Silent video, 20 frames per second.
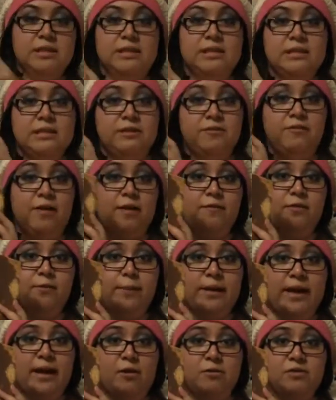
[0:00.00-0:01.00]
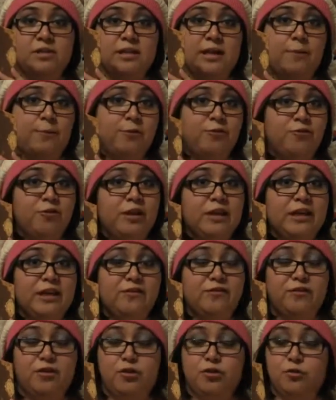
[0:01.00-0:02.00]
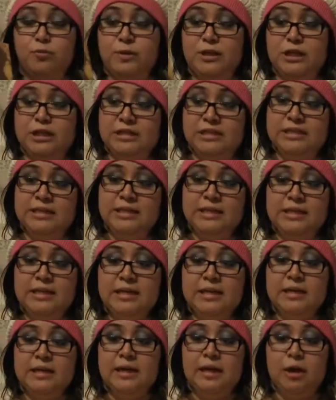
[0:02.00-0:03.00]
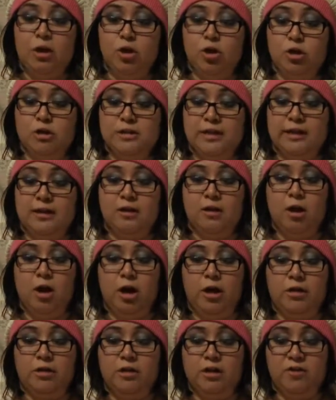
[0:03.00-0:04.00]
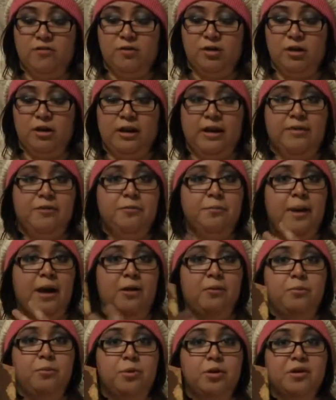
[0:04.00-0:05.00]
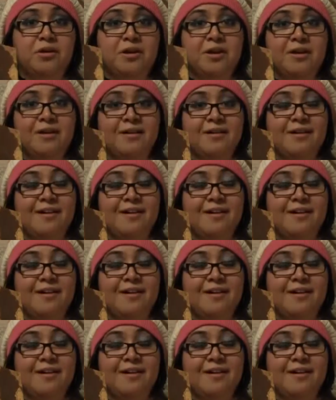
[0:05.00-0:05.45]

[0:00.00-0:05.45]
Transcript: this. It arrived to my house, and I was really confused because it looks like a hardcover leather-bound book.